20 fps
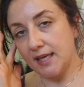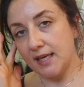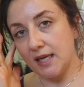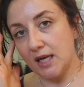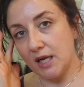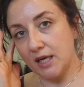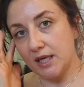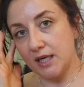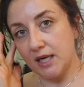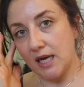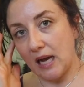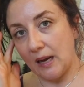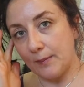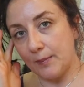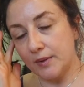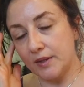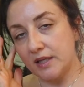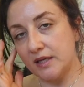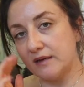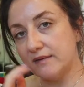it on a
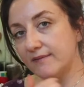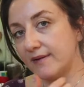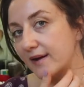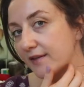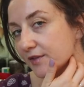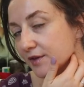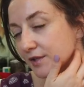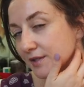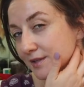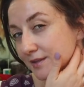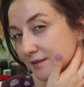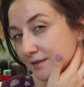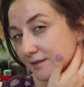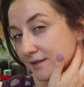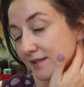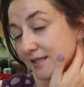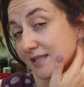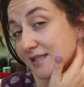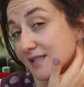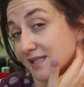couple of other
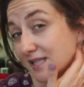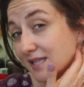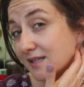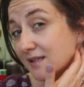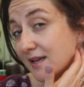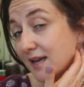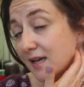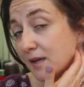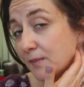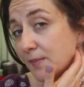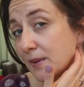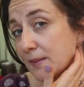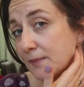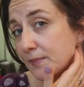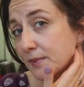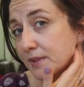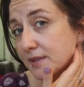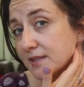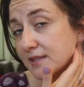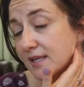cystic-like
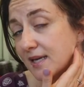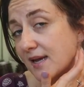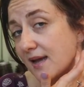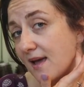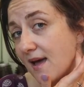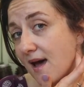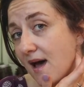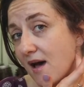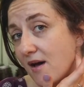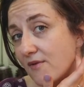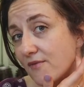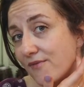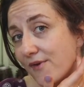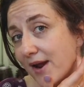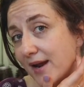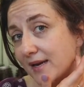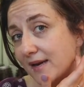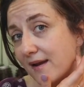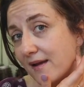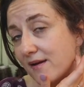pimples that I have
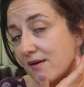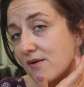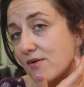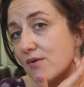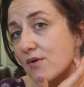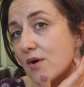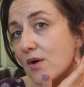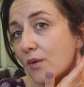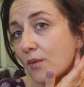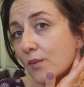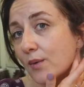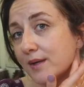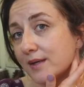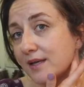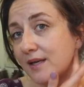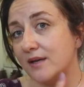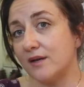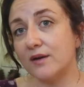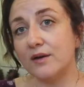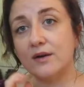right now, one
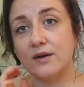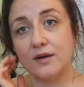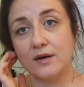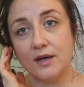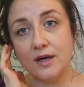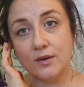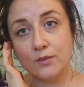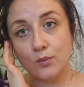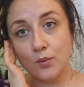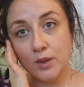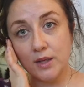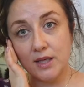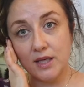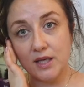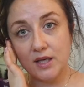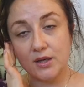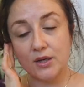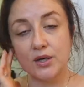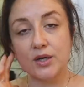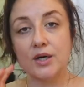here and one
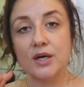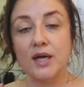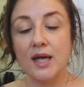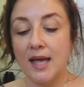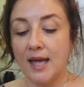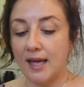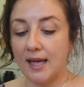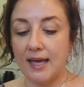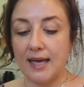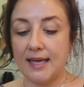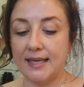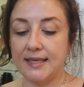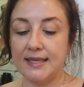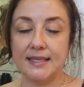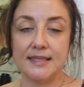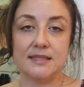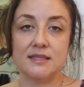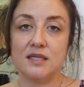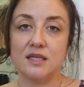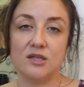here, and
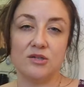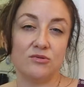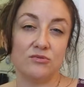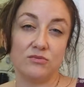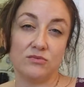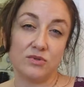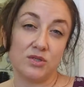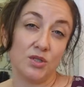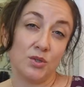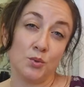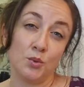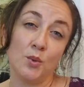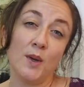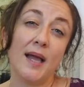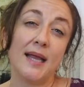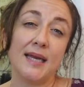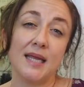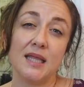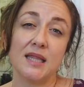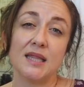it didn't do
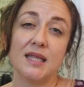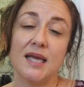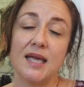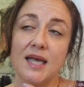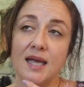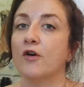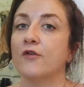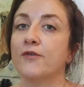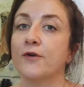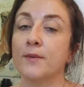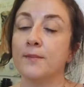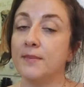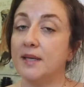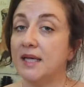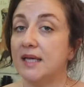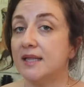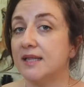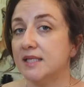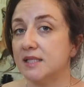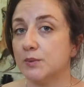anything. For
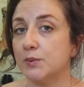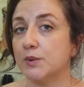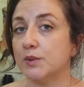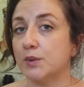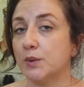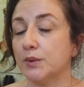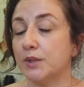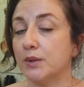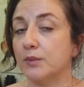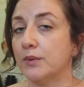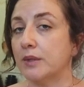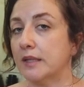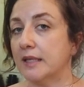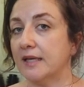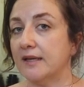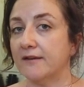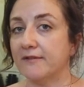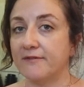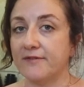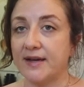me, this was only
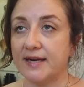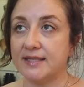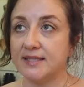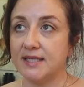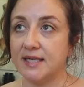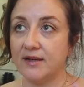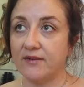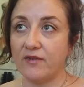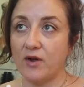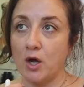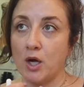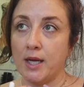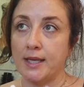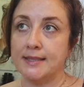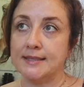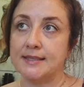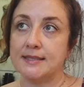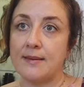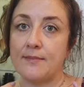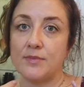really effective
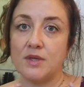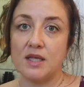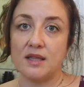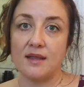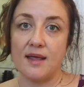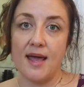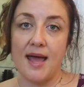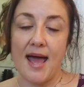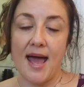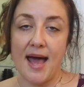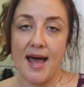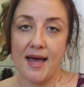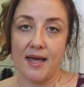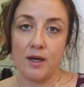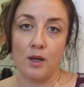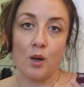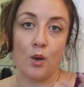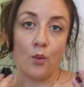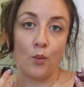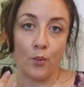on something that
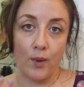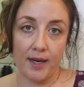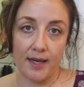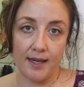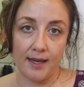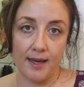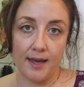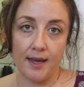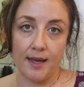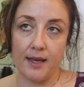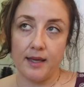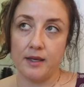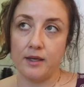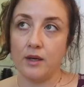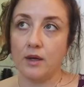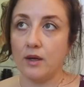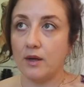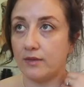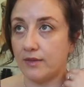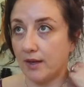had a white
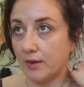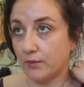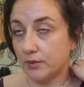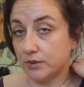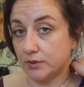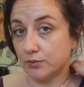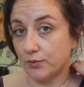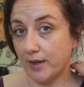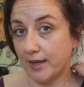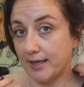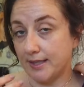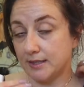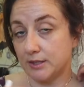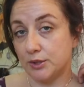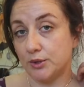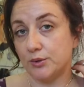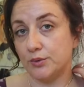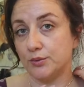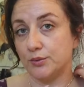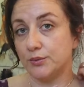head that was ready
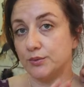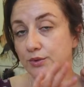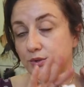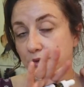to